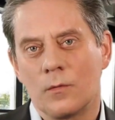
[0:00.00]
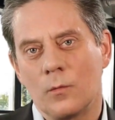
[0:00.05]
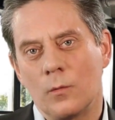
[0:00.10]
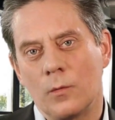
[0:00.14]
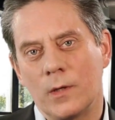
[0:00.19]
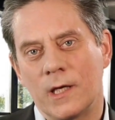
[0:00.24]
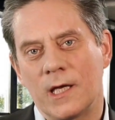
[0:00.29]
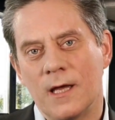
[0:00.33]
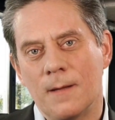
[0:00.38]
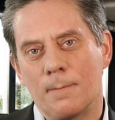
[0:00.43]

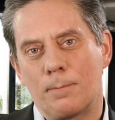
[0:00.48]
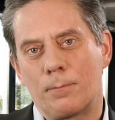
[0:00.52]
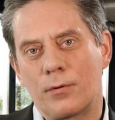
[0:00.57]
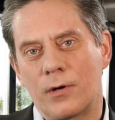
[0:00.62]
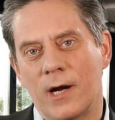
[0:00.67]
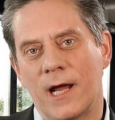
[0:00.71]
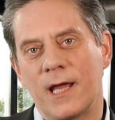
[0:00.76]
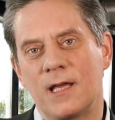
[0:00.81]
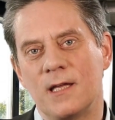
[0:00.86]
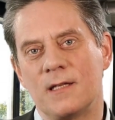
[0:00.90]
we can
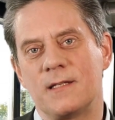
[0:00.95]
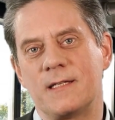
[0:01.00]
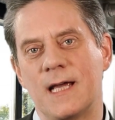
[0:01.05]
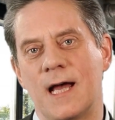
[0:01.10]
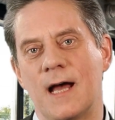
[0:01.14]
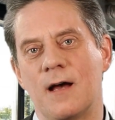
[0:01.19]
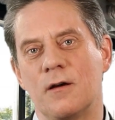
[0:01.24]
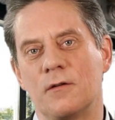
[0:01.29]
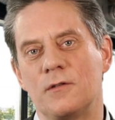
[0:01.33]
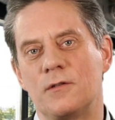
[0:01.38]
break it
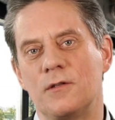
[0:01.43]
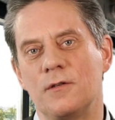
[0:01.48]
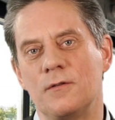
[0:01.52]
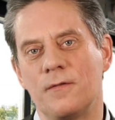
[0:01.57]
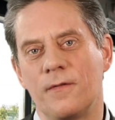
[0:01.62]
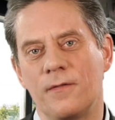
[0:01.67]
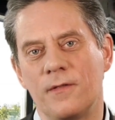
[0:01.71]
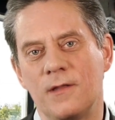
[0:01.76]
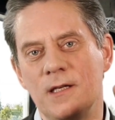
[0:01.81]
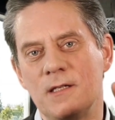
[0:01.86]
down
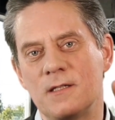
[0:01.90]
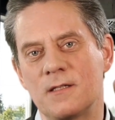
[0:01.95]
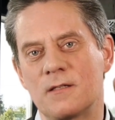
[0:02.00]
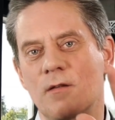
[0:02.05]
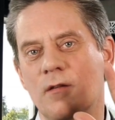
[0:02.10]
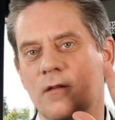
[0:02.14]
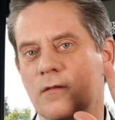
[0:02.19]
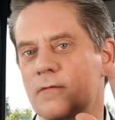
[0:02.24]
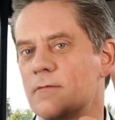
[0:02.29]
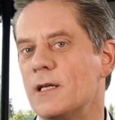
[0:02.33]
to these
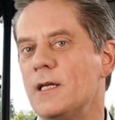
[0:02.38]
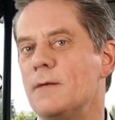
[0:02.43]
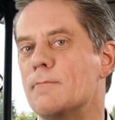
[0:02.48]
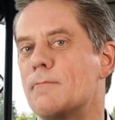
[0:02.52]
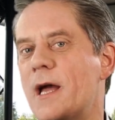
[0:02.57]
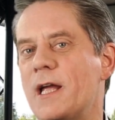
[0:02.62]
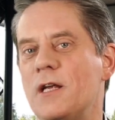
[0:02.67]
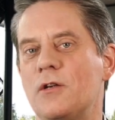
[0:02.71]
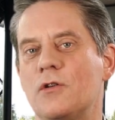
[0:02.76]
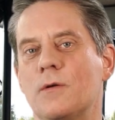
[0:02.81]
three
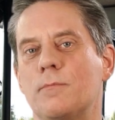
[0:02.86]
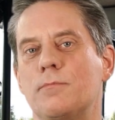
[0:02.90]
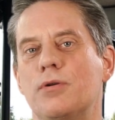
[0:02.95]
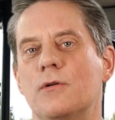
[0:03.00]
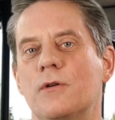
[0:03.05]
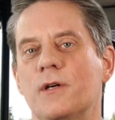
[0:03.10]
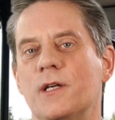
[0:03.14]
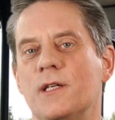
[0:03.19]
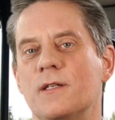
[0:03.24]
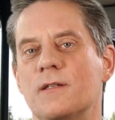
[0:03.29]
major
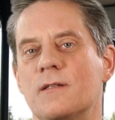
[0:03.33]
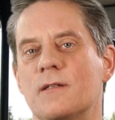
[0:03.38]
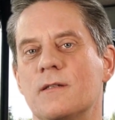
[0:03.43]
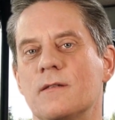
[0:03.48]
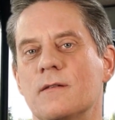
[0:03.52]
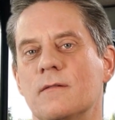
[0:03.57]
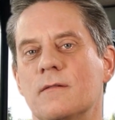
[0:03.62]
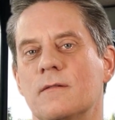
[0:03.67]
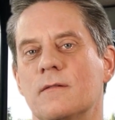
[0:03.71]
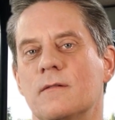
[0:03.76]

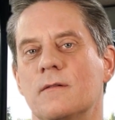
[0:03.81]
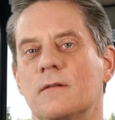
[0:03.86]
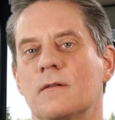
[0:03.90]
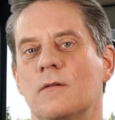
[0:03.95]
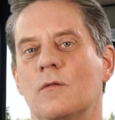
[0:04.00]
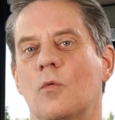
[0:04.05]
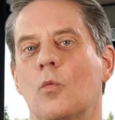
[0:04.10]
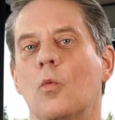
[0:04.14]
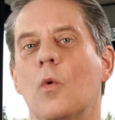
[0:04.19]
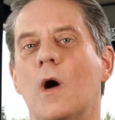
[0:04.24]
points
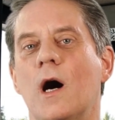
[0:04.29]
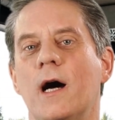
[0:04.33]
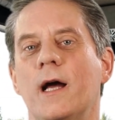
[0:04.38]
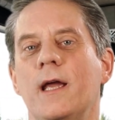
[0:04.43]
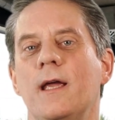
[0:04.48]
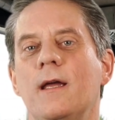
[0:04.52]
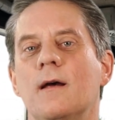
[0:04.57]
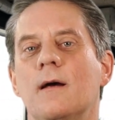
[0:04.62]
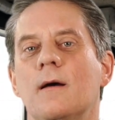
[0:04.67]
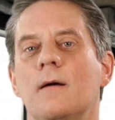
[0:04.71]

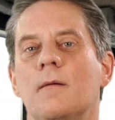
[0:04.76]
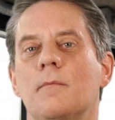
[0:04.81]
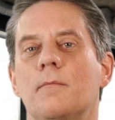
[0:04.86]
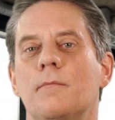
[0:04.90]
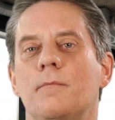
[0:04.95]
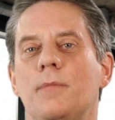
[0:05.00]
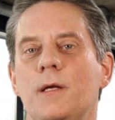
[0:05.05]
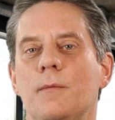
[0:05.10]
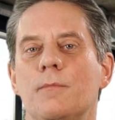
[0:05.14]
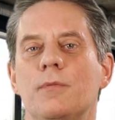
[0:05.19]
why
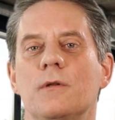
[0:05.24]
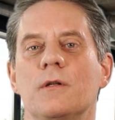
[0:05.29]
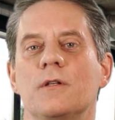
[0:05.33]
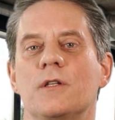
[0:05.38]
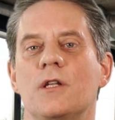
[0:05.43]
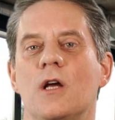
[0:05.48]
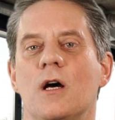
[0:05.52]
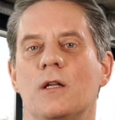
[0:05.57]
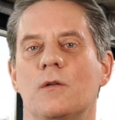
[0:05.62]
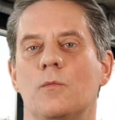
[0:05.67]
people are
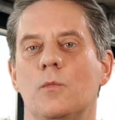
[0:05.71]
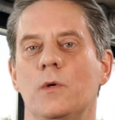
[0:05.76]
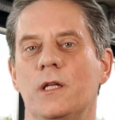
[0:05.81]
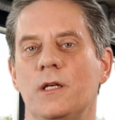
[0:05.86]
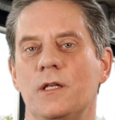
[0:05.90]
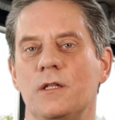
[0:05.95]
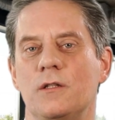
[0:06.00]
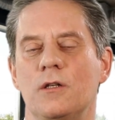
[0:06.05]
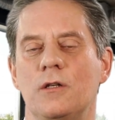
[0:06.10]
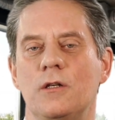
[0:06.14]
not
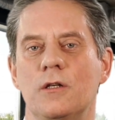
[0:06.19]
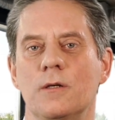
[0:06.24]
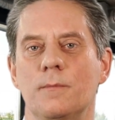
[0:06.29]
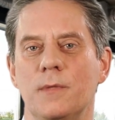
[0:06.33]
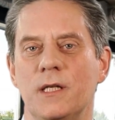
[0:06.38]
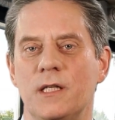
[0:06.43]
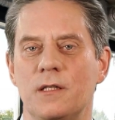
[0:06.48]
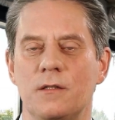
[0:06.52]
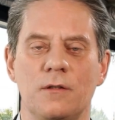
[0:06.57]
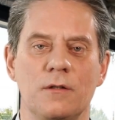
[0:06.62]
willing to
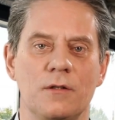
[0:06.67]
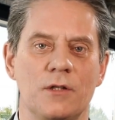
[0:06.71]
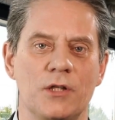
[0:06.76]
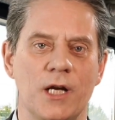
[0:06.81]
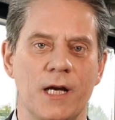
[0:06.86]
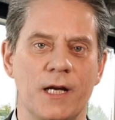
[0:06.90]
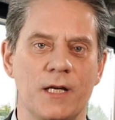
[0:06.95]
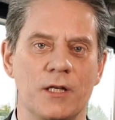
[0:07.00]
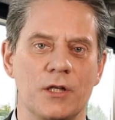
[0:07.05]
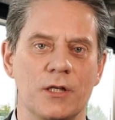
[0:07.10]
commit to
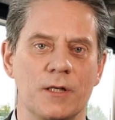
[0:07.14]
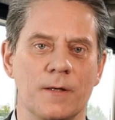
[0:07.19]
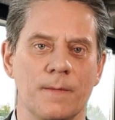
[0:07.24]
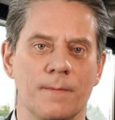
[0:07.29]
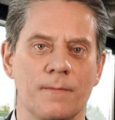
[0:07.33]
change.